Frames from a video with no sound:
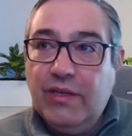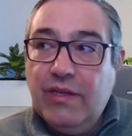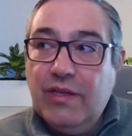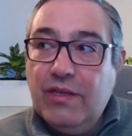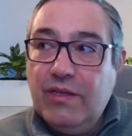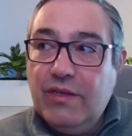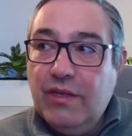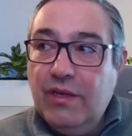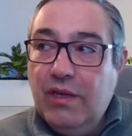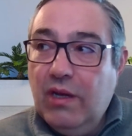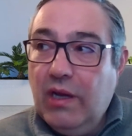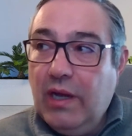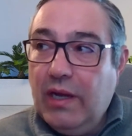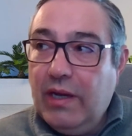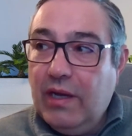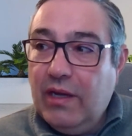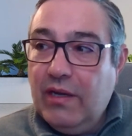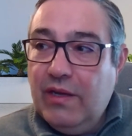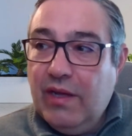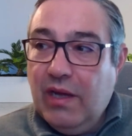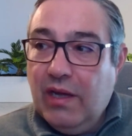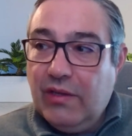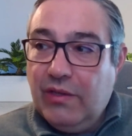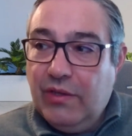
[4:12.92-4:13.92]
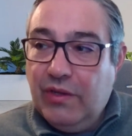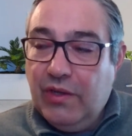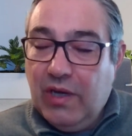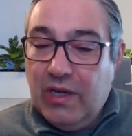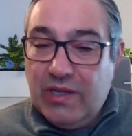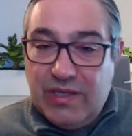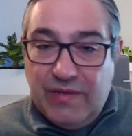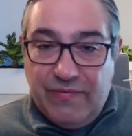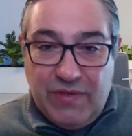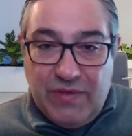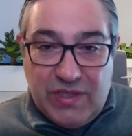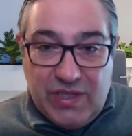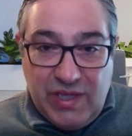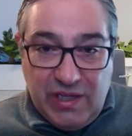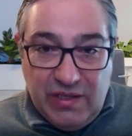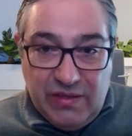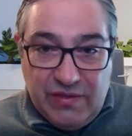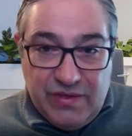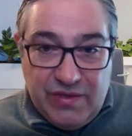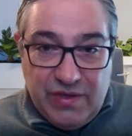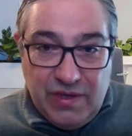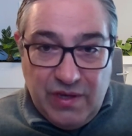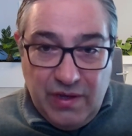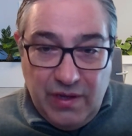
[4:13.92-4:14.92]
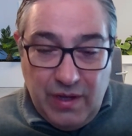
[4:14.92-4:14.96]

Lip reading: Sunil, I don't doubt you guys have the skills.